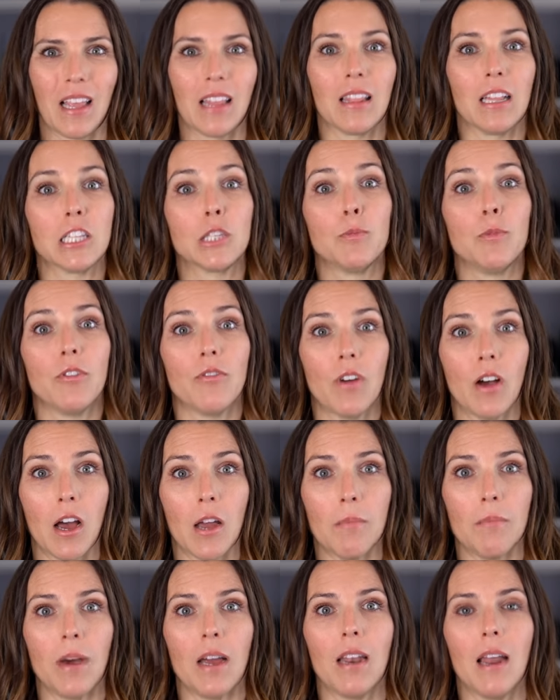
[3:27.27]
let's move
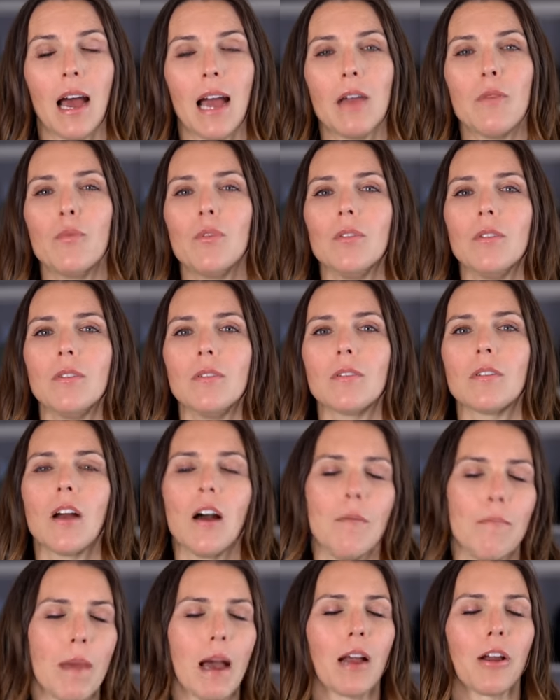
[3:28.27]
on. But I will
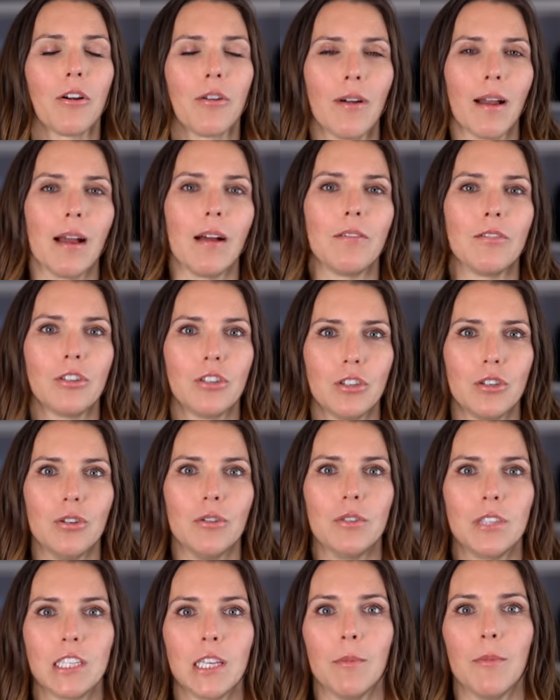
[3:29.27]
come back around
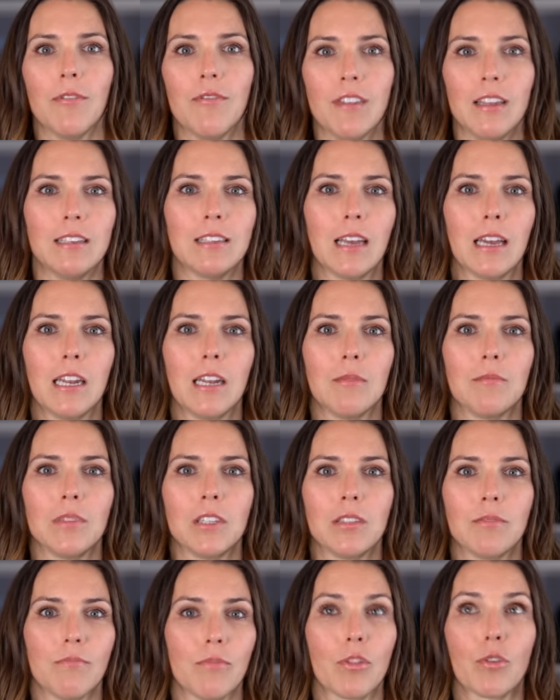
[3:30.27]
to some of these
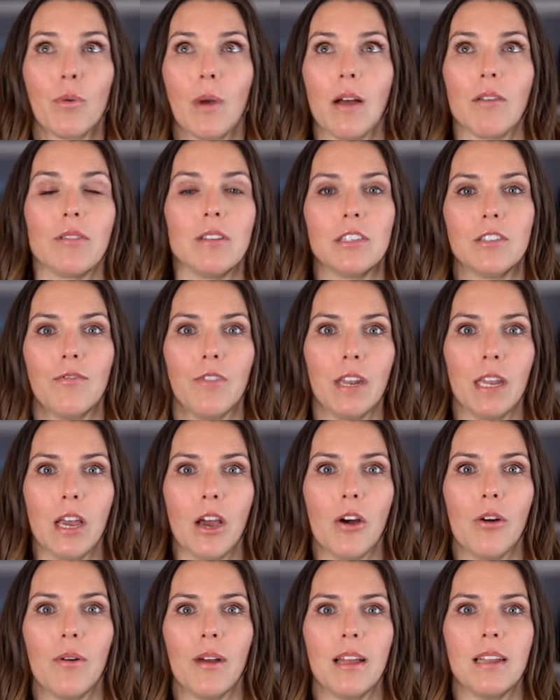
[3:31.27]
items throughout this
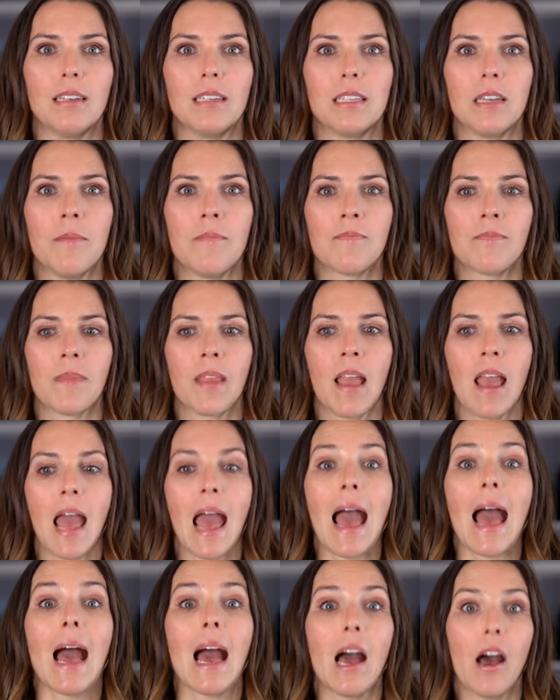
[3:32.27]
video and
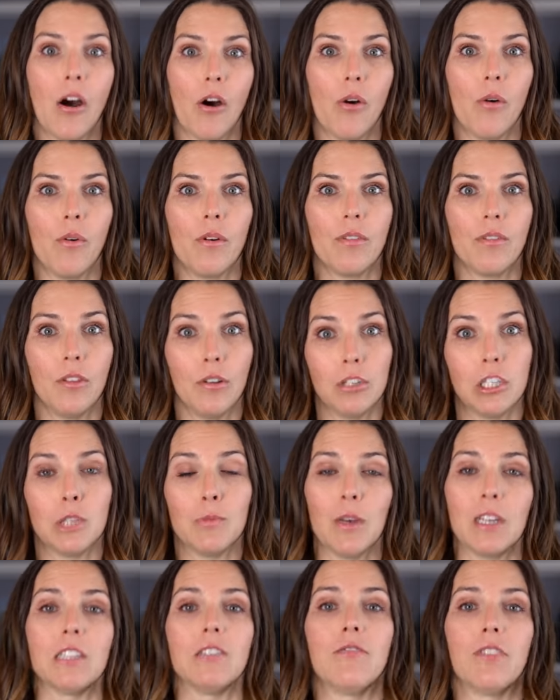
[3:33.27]
how those
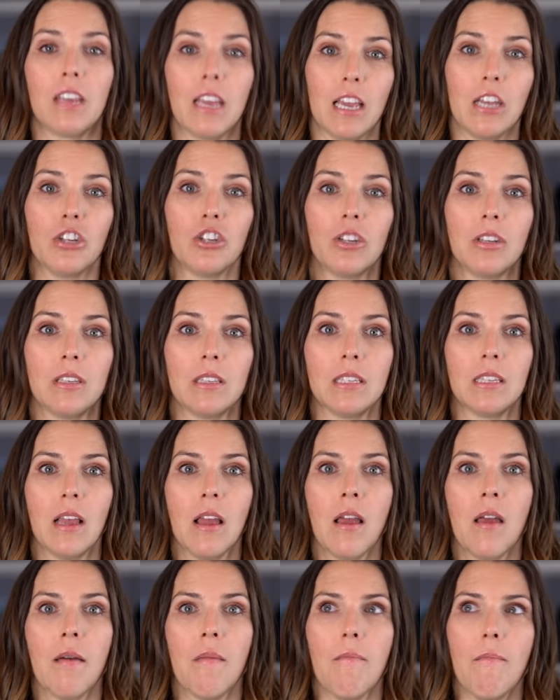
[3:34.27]
specifications
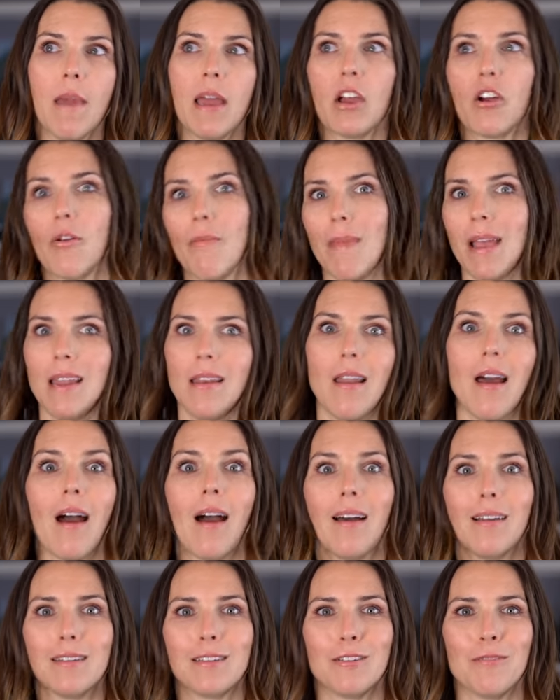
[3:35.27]
may or may
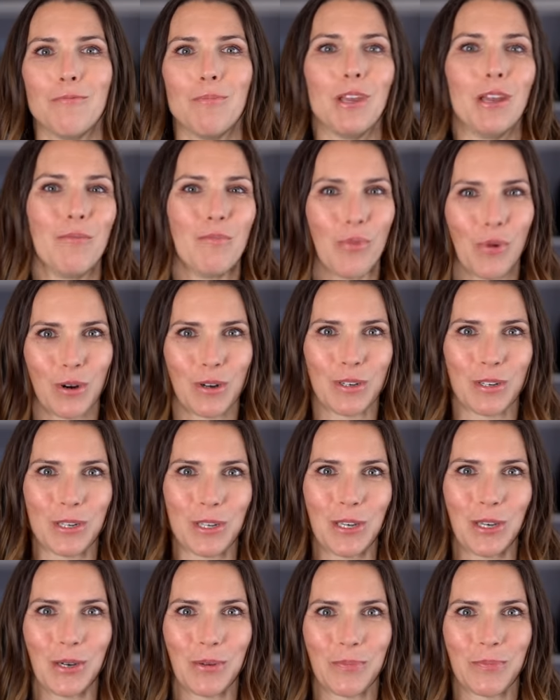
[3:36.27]
not be important
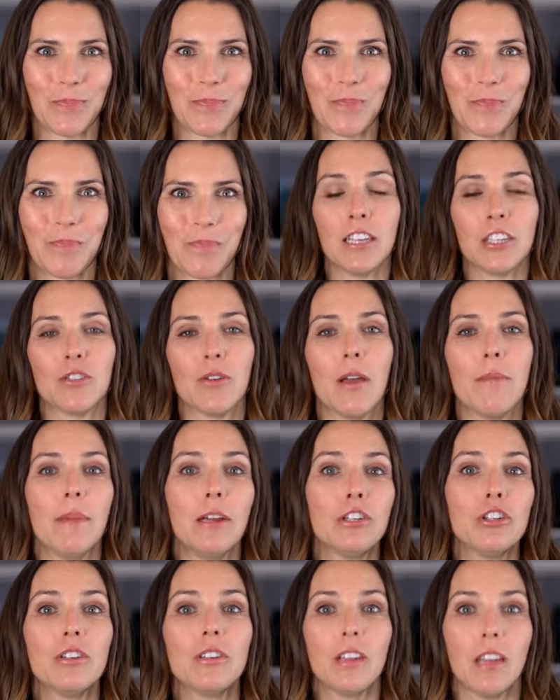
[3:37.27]
to you. So I
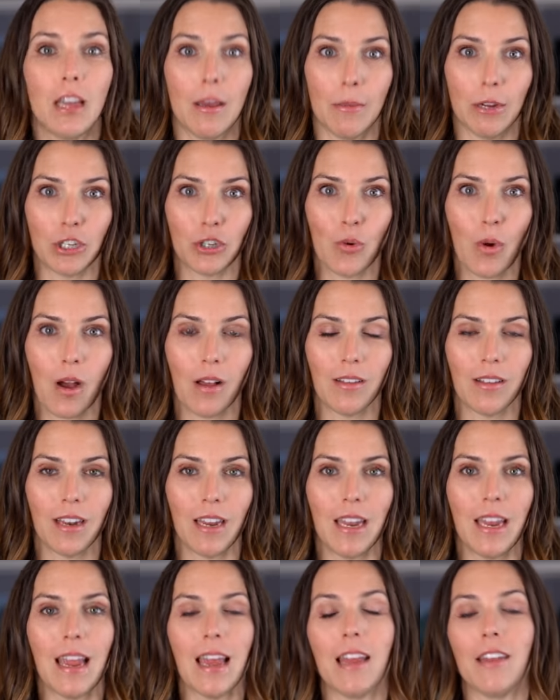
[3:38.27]
mentioned image
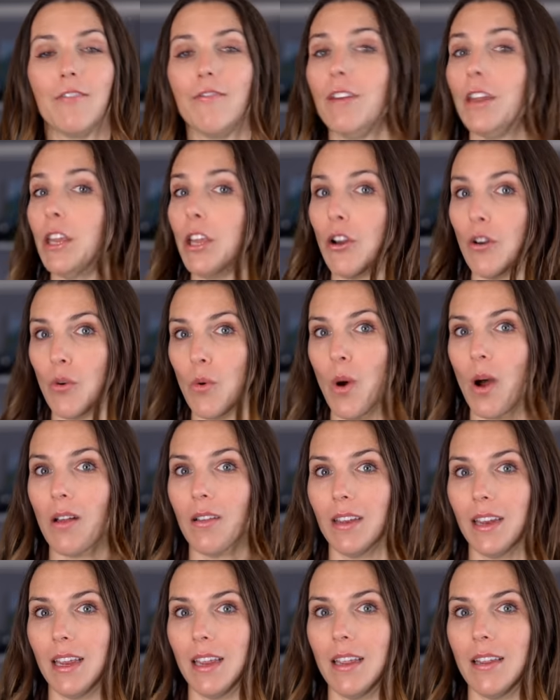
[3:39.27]
quality and video
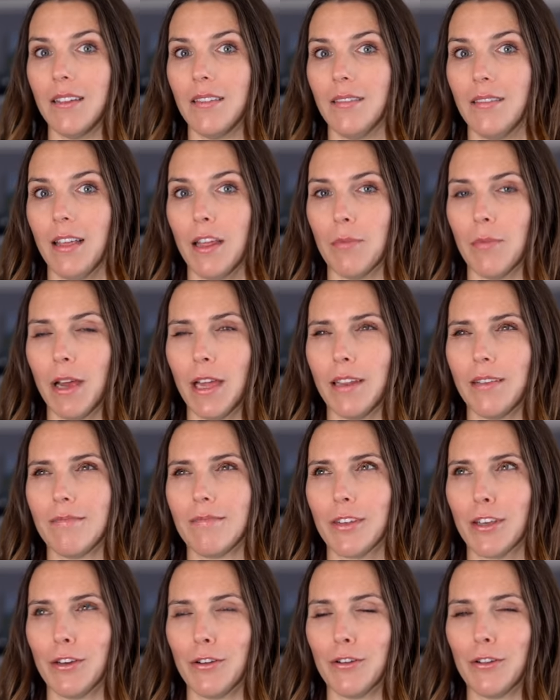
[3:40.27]
quality in my
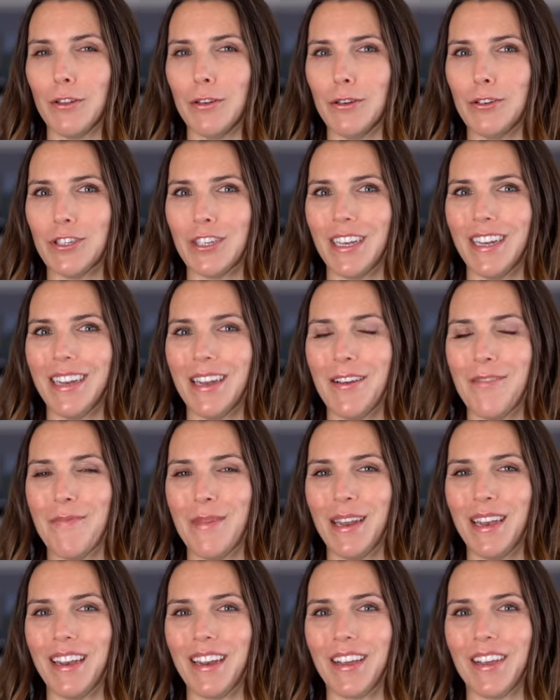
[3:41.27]
conclusion a
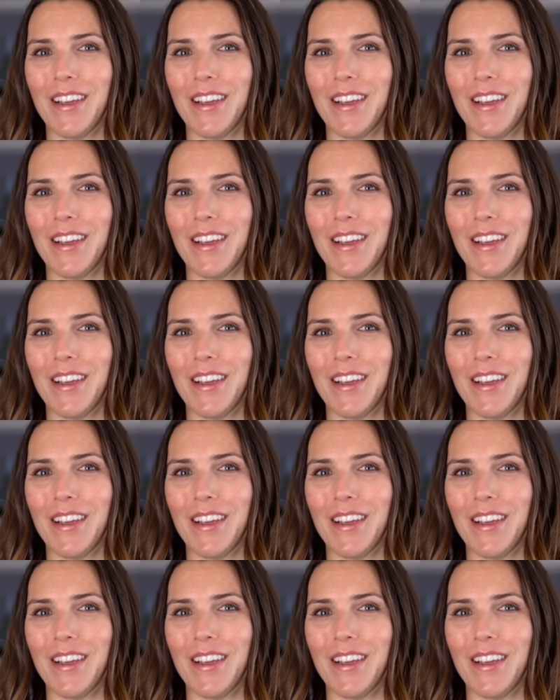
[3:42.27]
minute